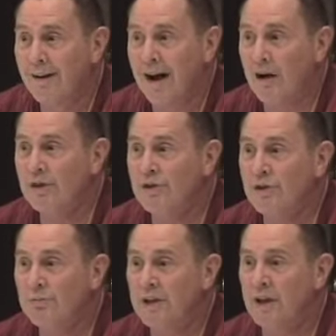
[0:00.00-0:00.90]
How can
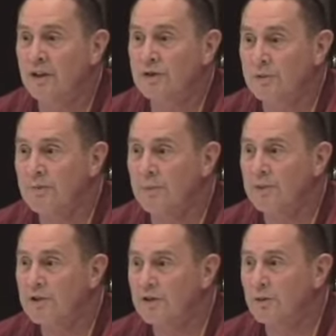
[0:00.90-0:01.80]
you be a
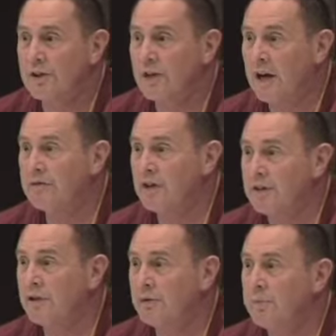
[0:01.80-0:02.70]
tripta person when you're not even
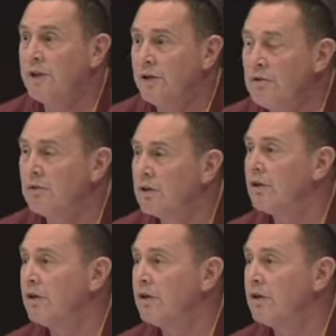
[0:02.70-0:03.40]
content with being you?